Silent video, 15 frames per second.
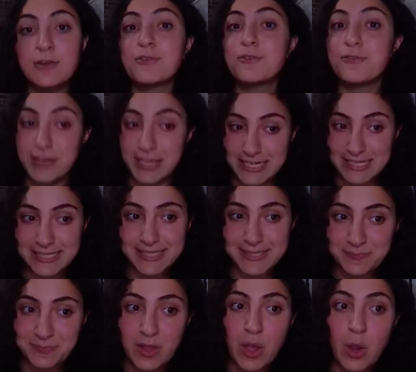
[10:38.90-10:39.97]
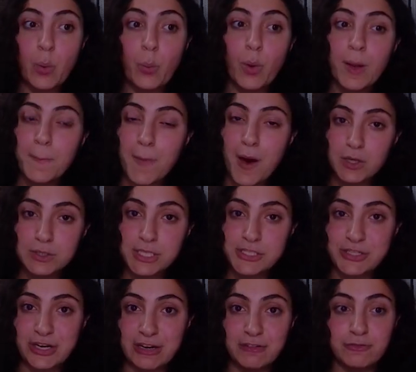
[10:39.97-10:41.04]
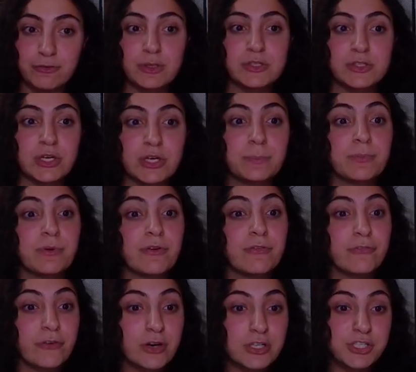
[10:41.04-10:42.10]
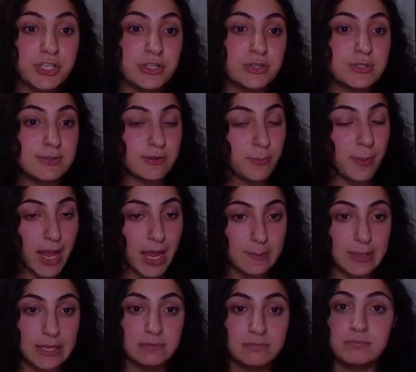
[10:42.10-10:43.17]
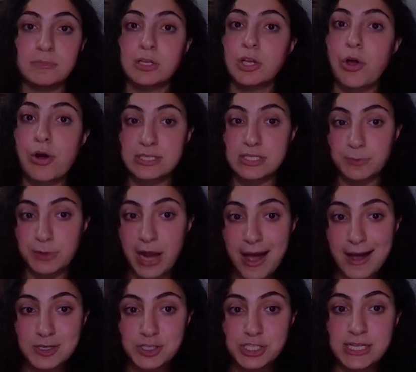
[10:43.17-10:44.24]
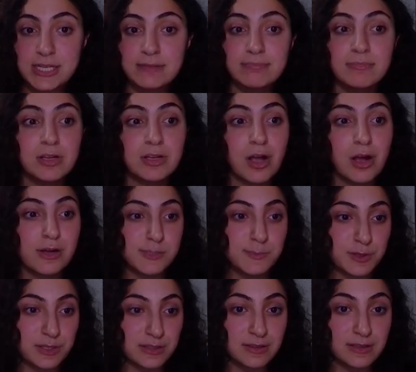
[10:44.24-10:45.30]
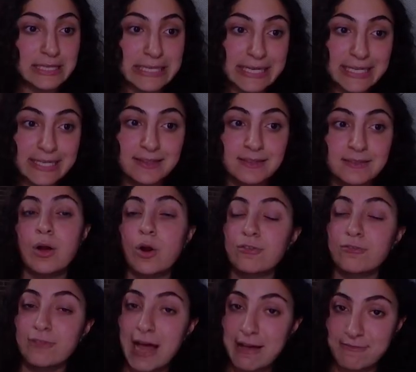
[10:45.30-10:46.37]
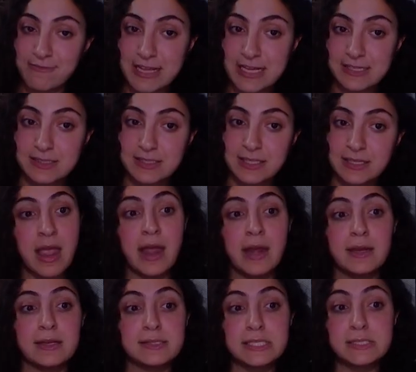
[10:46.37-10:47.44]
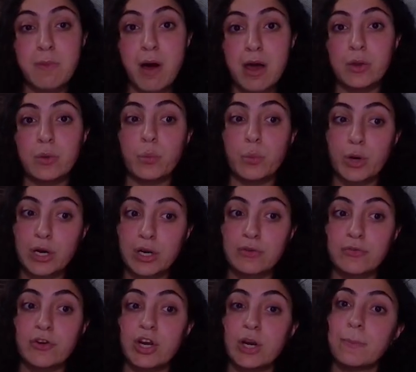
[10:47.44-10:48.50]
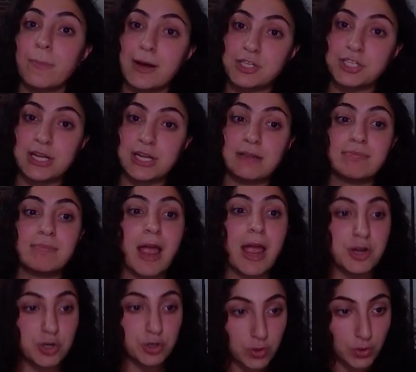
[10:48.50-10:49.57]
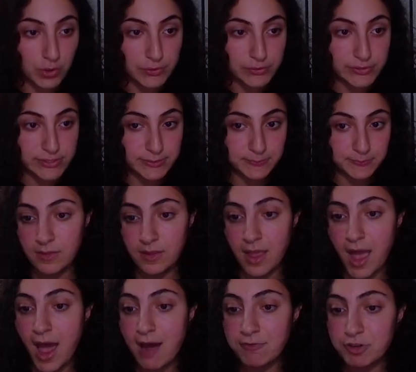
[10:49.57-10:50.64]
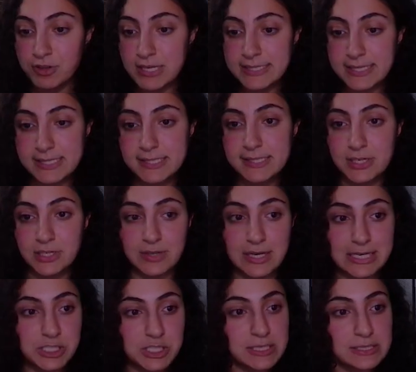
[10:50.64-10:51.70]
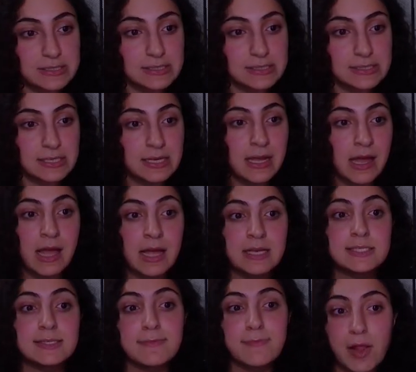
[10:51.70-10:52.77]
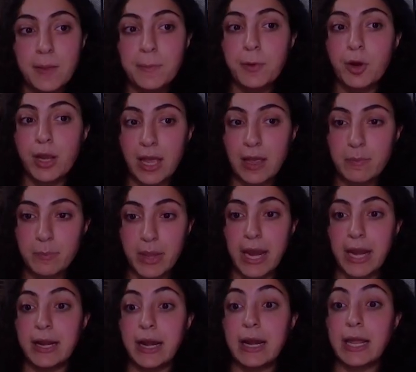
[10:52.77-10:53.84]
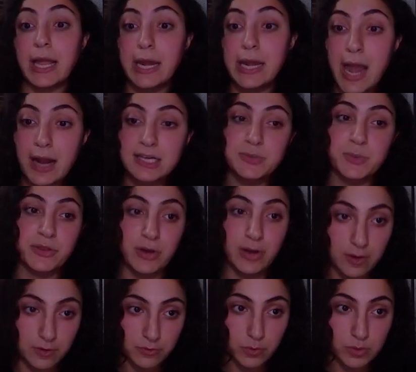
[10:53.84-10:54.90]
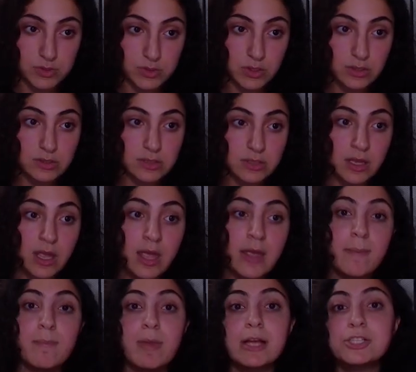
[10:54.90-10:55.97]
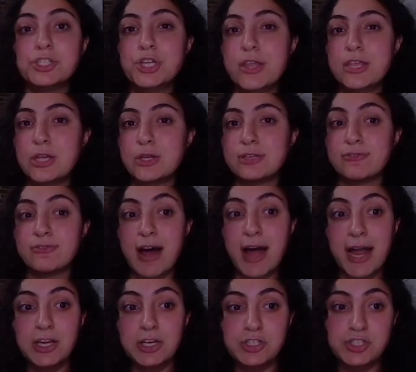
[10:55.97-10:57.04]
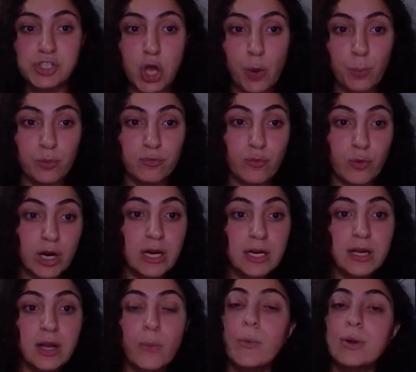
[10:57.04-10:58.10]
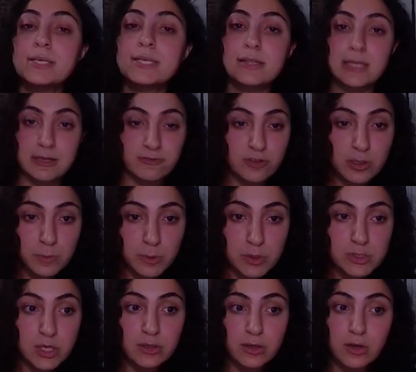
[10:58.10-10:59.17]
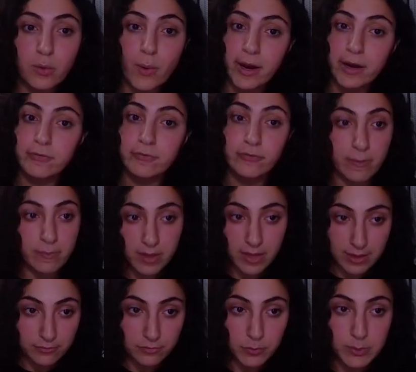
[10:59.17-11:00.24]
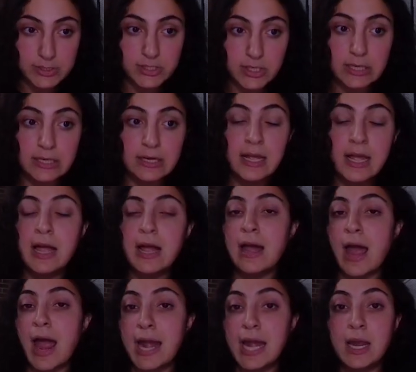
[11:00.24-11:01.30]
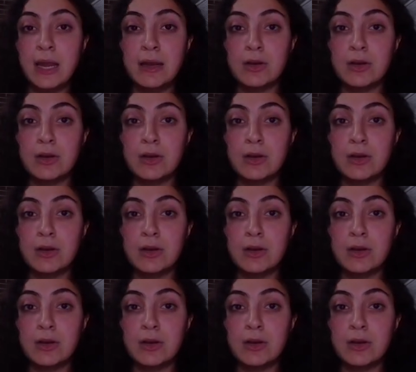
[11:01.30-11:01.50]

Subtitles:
fees. What model does your influencer prefer to use for payment? Cost per action, cost per click, or flat fees? And does this model work for your budget and your goals? After these considerations, develop your campaign and connect with your influencers. Make sure that you define your scope of work, what deliverables are required from the influencer, any